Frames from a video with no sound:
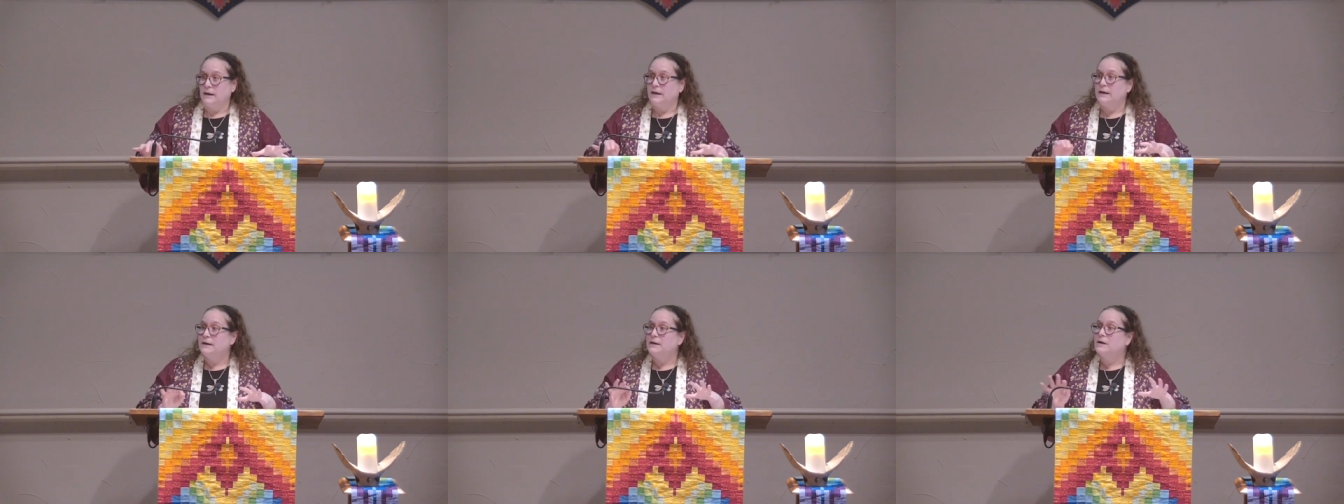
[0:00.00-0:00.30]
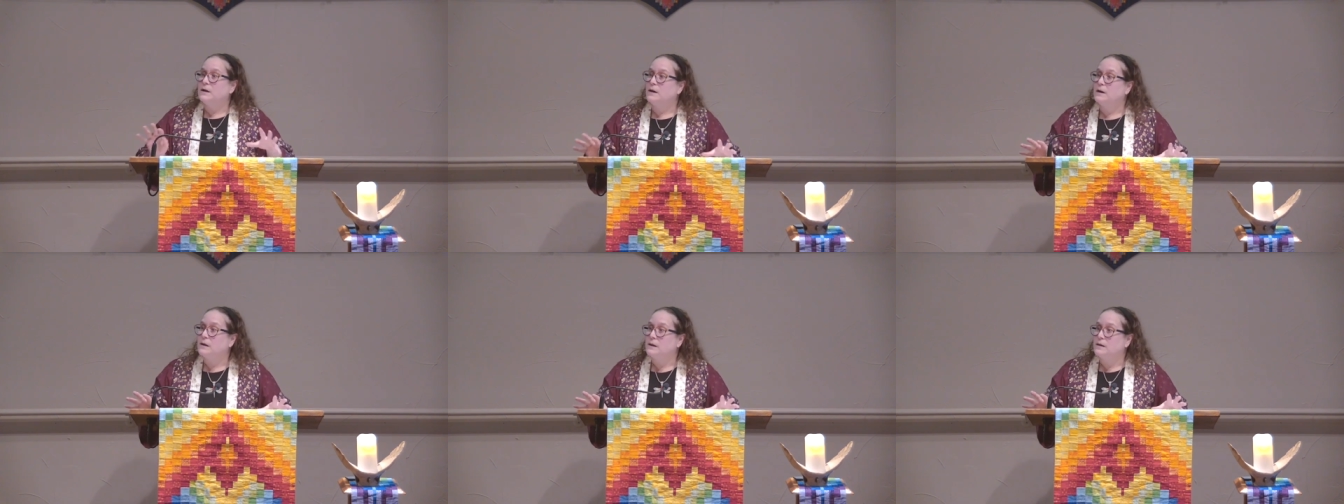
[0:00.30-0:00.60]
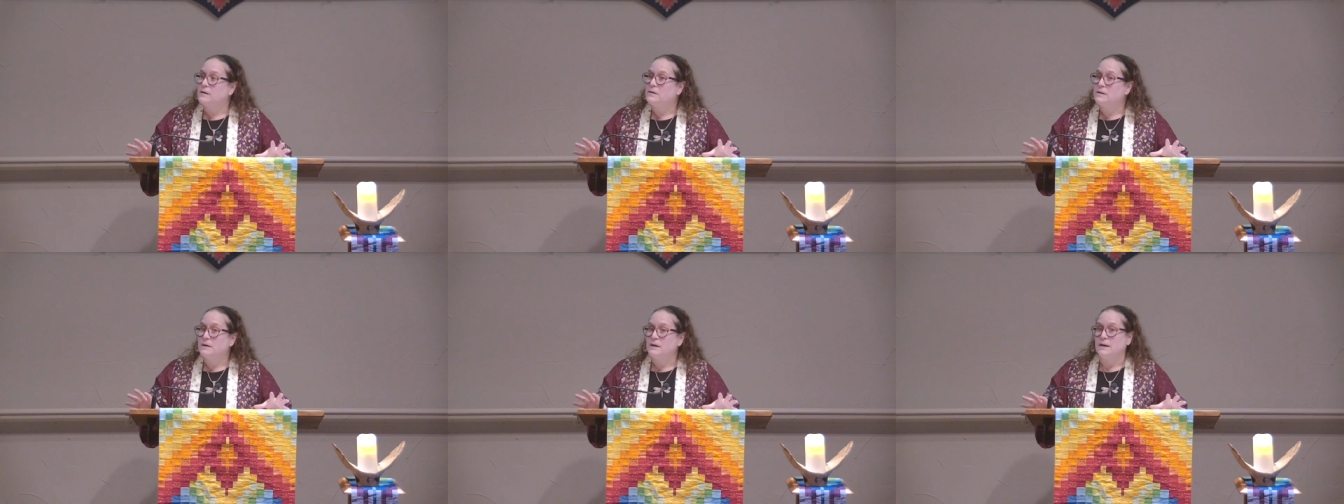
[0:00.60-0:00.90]

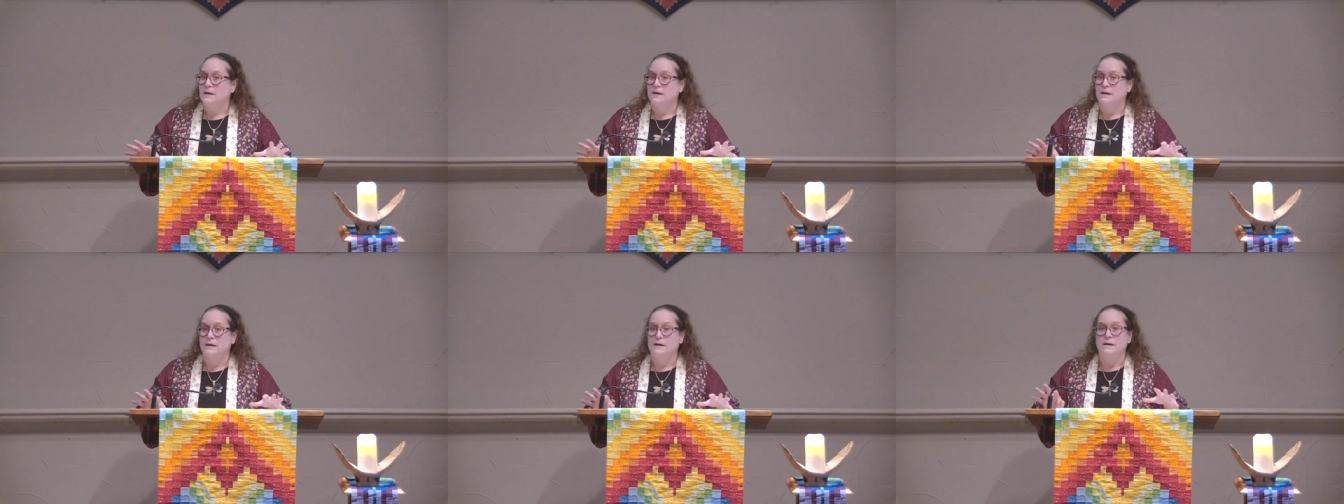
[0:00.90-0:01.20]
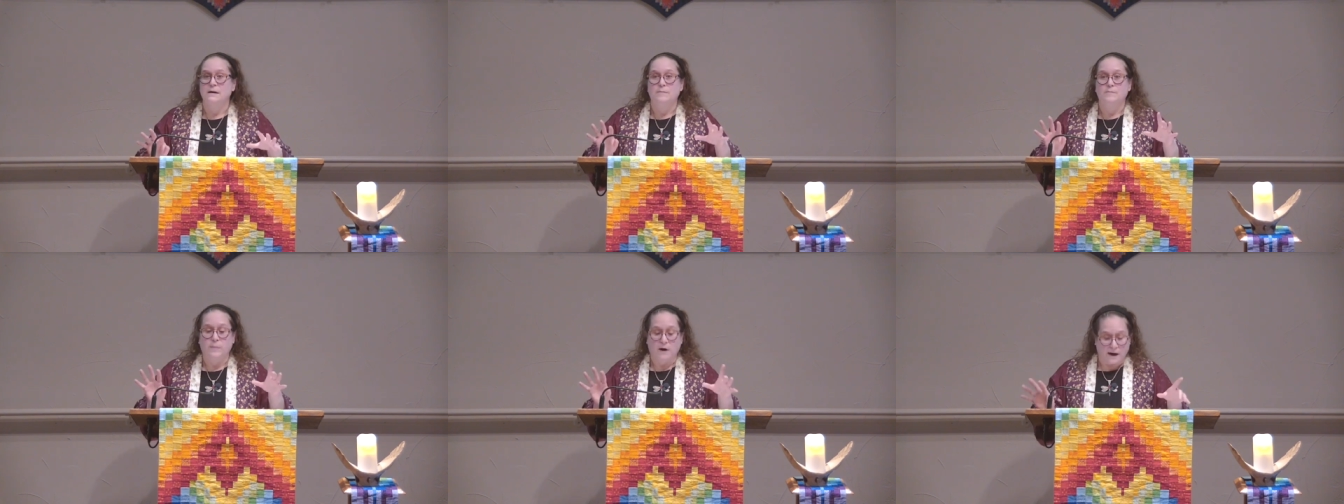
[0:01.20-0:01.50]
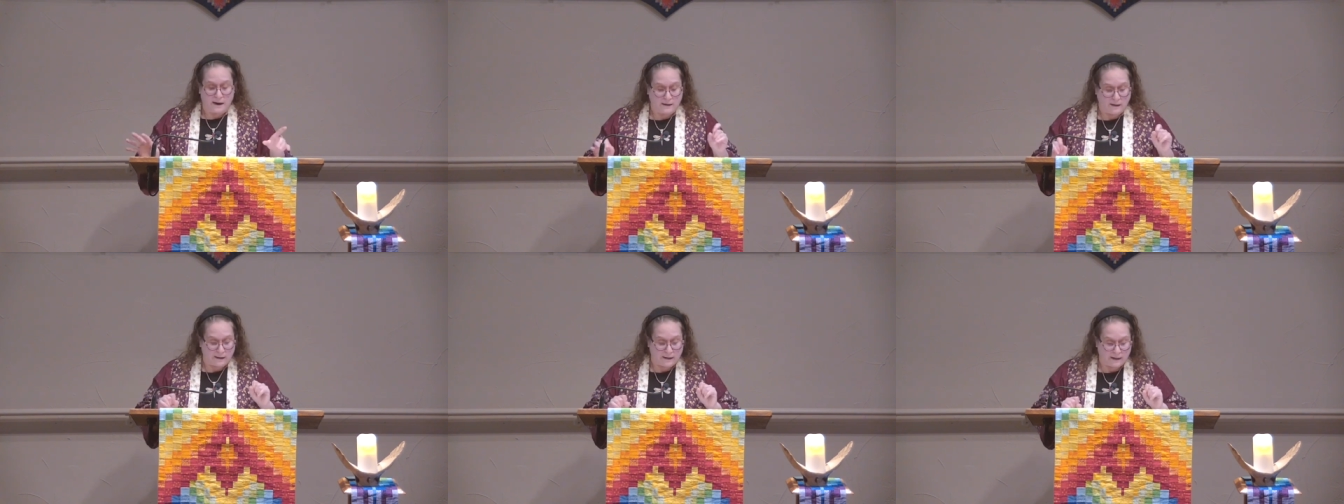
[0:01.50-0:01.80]
including
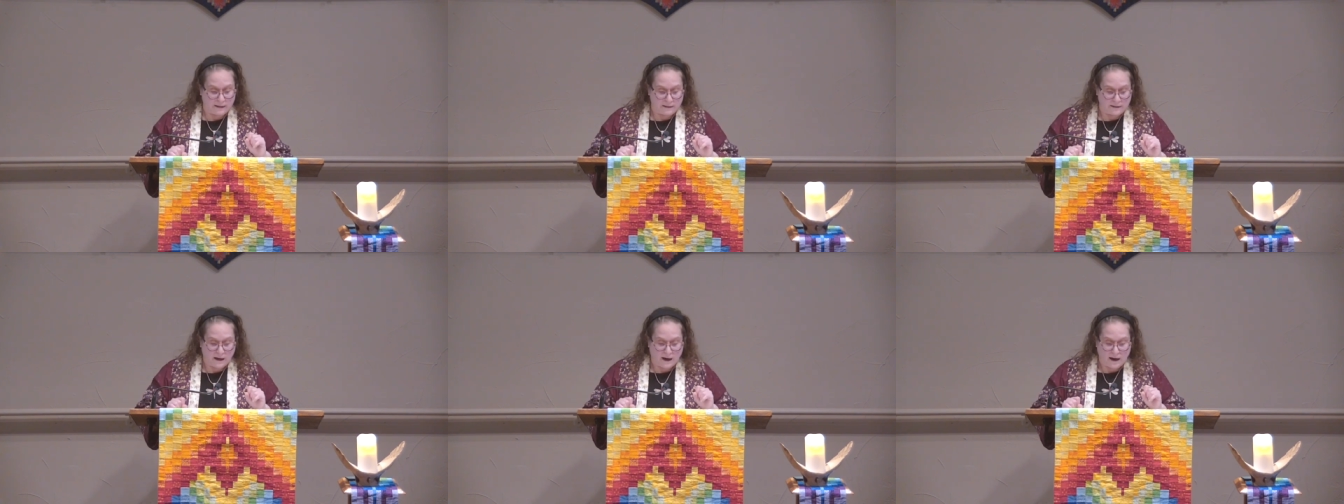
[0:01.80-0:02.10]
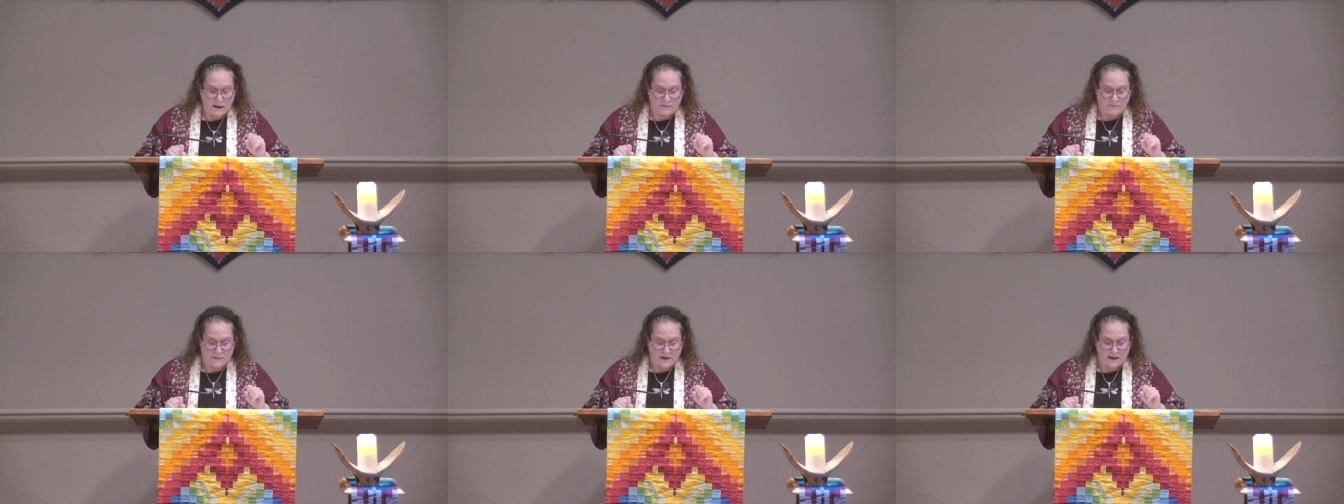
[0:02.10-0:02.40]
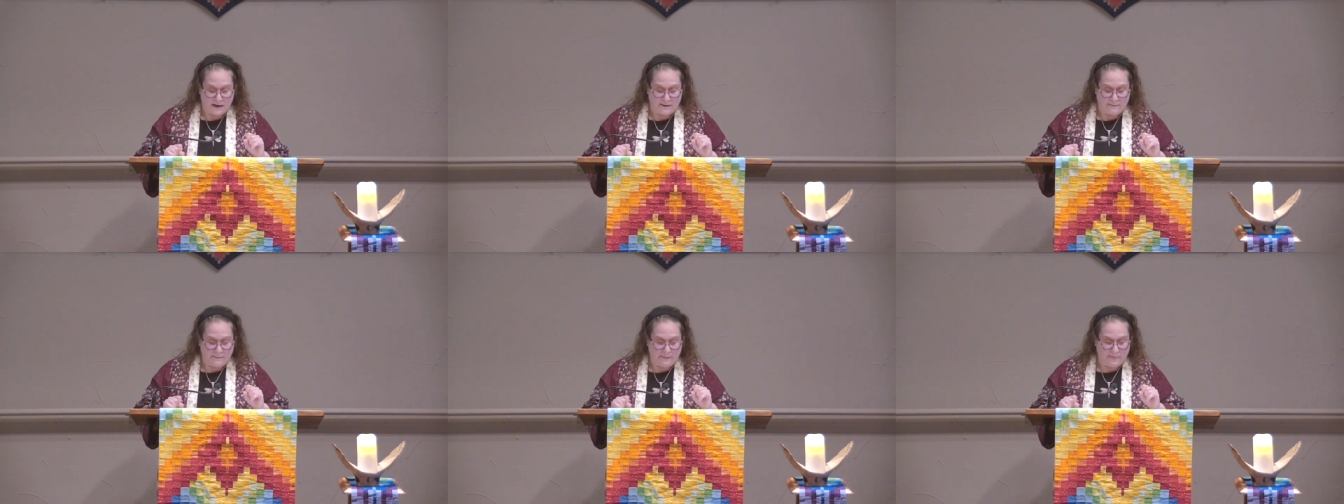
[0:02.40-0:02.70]
bodily
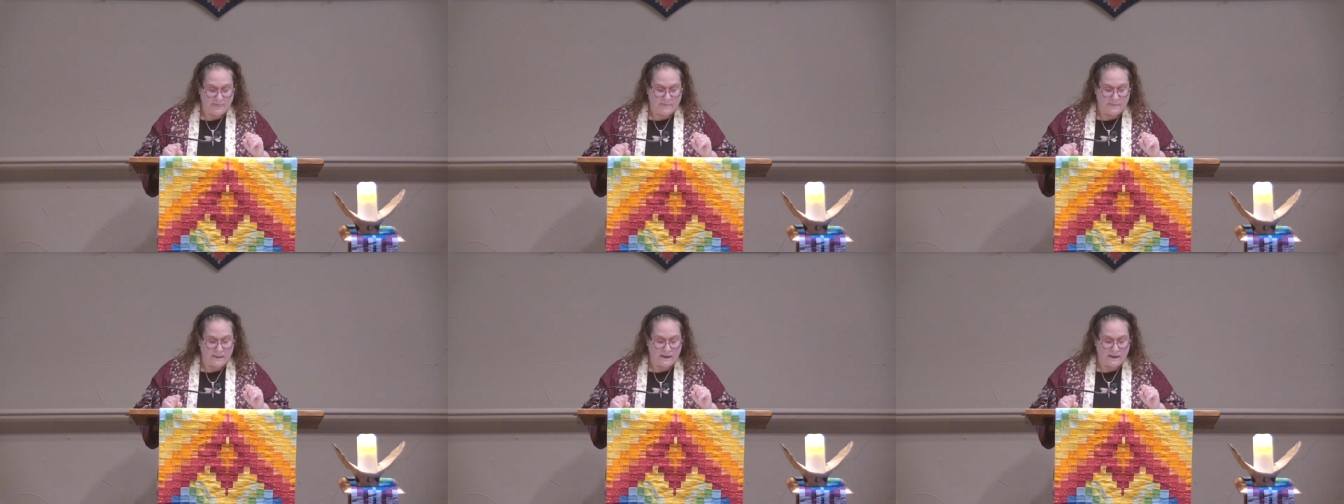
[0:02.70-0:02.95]
autonomy,